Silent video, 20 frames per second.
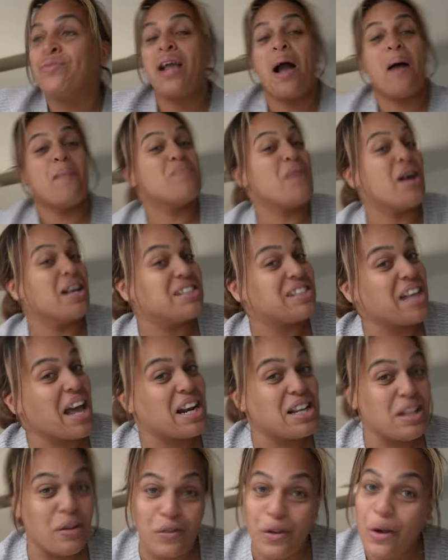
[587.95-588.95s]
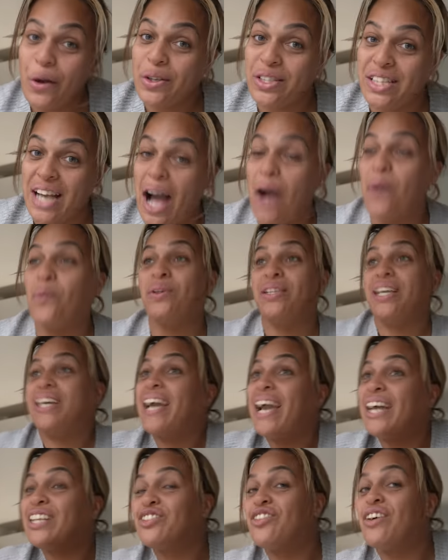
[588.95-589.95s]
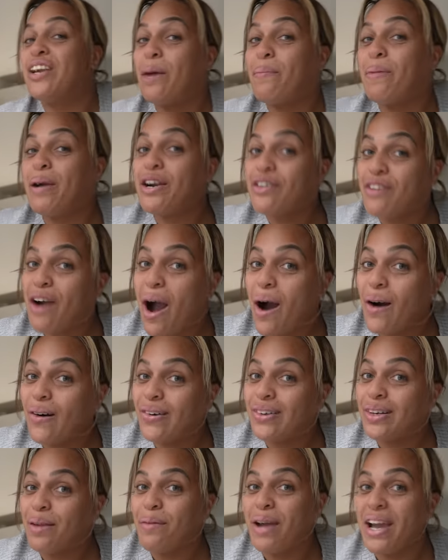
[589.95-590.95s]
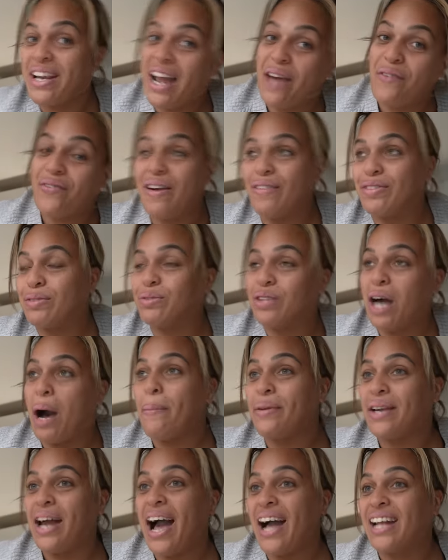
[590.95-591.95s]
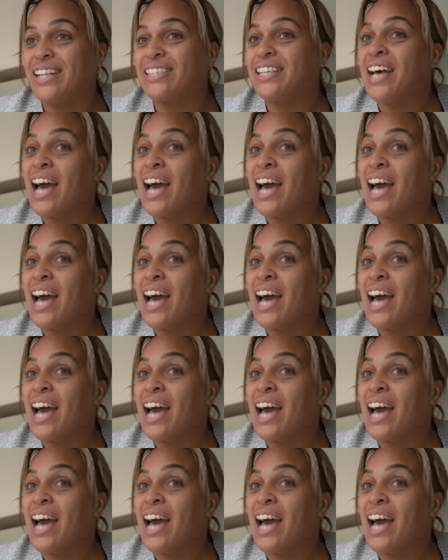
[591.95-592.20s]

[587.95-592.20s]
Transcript: I'm not saying in the future, when the kids are a little bit grown and me and Nathan have some time on our hands,